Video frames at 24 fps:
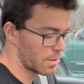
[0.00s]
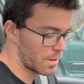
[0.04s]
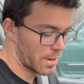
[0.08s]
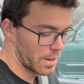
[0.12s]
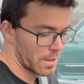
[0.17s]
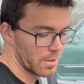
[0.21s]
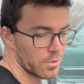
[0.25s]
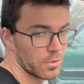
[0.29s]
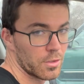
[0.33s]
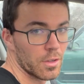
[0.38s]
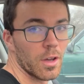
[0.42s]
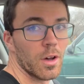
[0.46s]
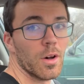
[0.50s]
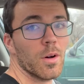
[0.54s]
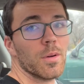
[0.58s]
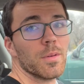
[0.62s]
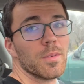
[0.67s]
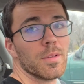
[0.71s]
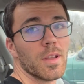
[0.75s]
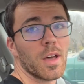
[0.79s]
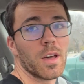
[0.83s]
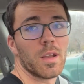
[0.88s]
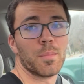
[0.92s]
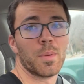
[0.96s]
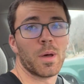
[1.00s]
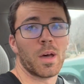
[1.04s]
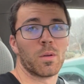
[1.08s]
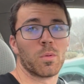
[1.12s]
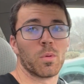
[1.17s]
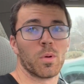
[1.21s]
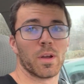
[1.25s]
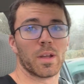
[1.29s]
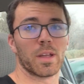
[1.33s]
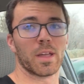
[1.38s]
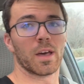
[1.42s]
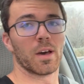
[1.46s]
right, so not a bad
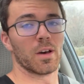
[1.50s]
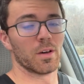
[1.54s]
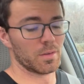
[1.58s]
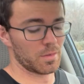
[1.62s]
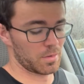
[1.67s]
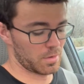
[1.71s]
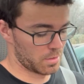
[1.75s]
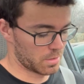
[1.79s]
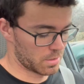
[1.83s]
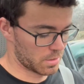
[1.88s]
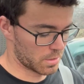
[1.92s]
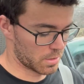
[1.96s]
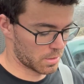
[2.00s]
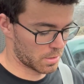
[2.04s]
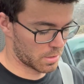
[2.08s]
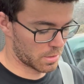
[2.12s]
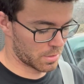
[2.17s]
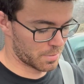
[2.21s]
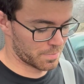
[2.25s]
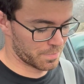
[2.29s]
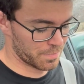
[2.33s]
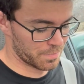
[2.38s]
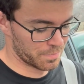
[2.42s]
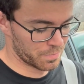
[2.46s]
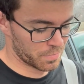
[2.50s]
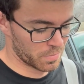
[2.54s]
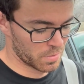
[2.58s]
workout. Um,